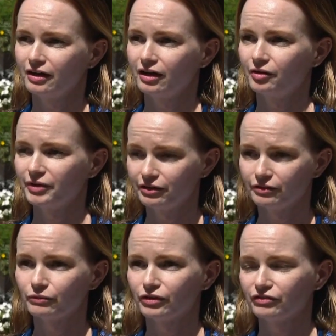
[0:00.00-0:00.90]

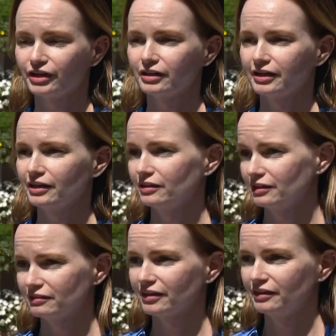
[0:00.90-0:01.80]
And we're very lucky
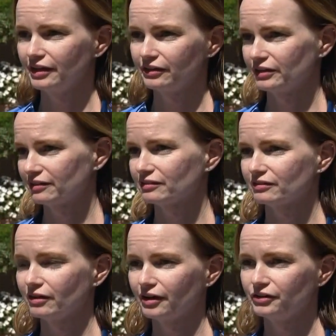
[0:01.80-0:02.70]
that in San Diego
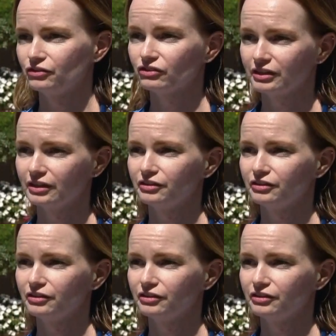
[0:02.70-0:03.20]
that's not usually an